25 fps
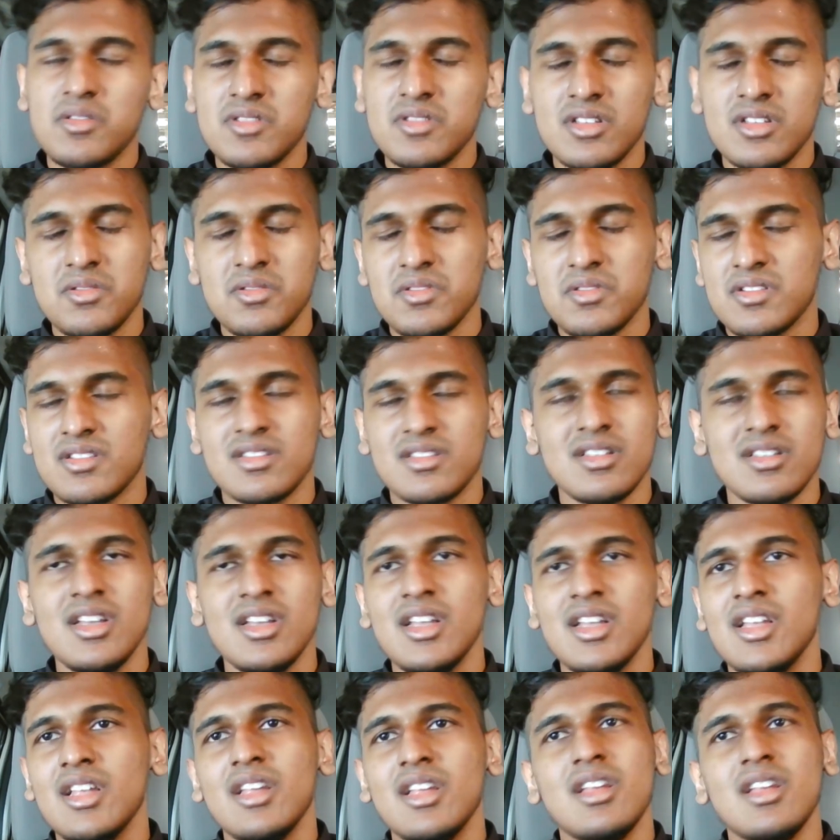It was,
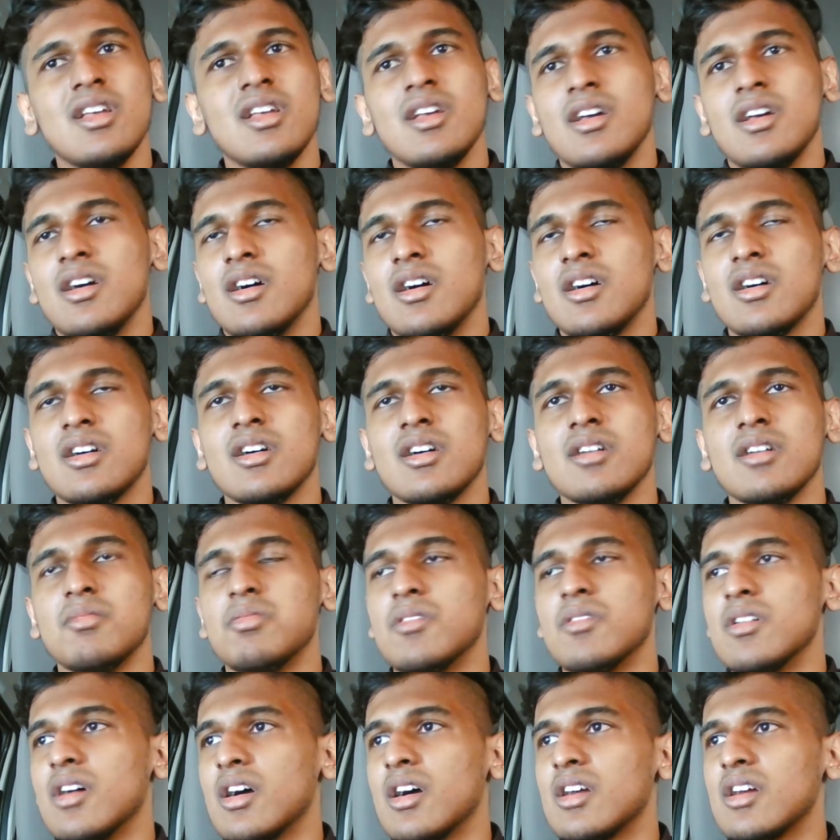
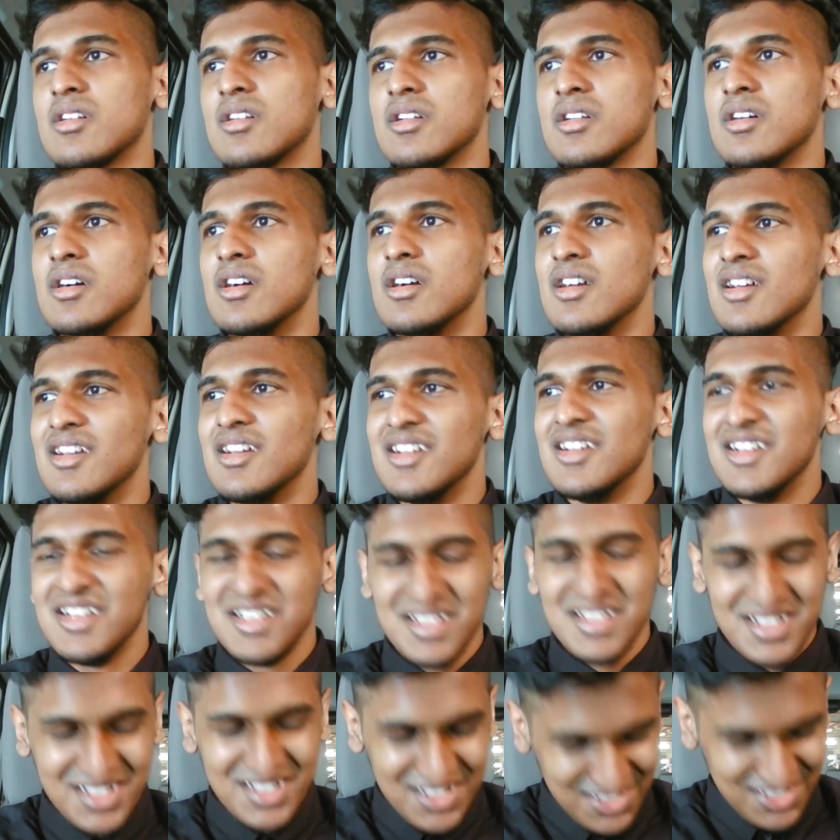bro, I
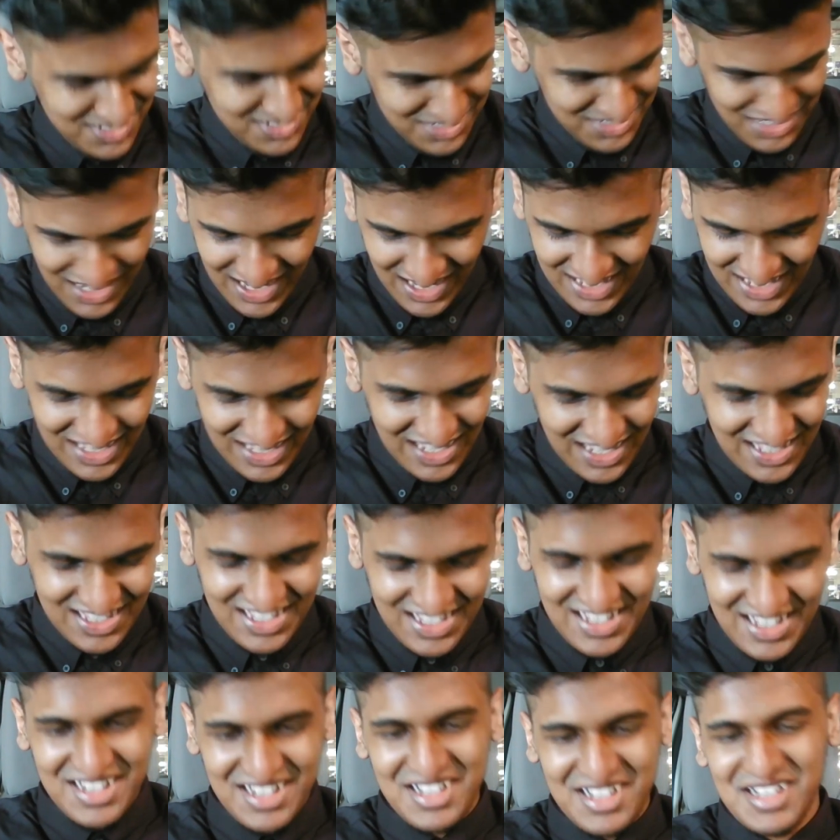don't
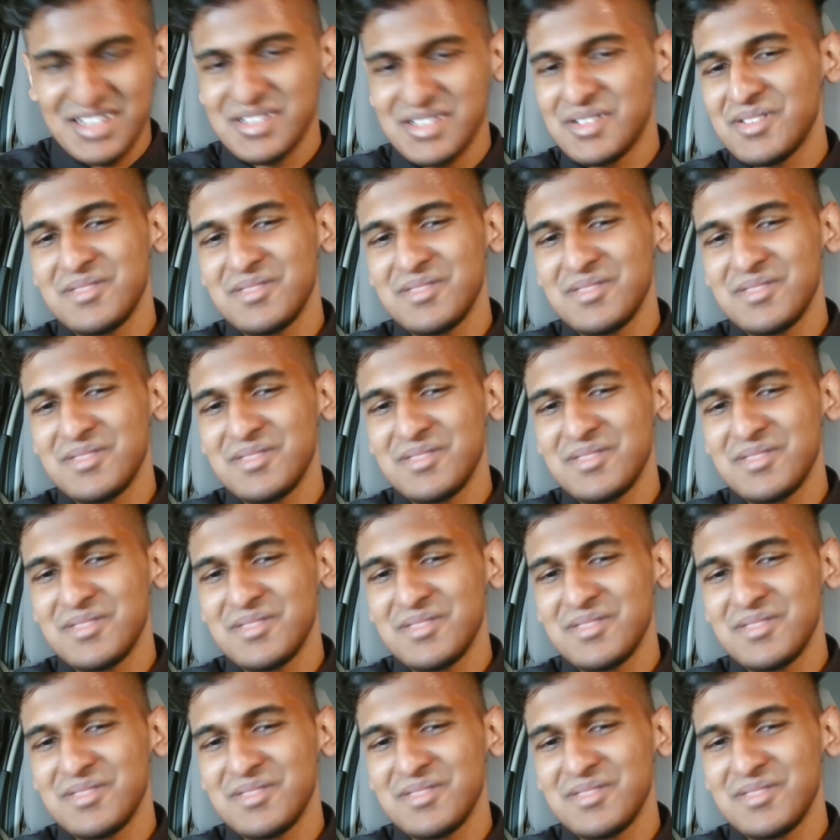know.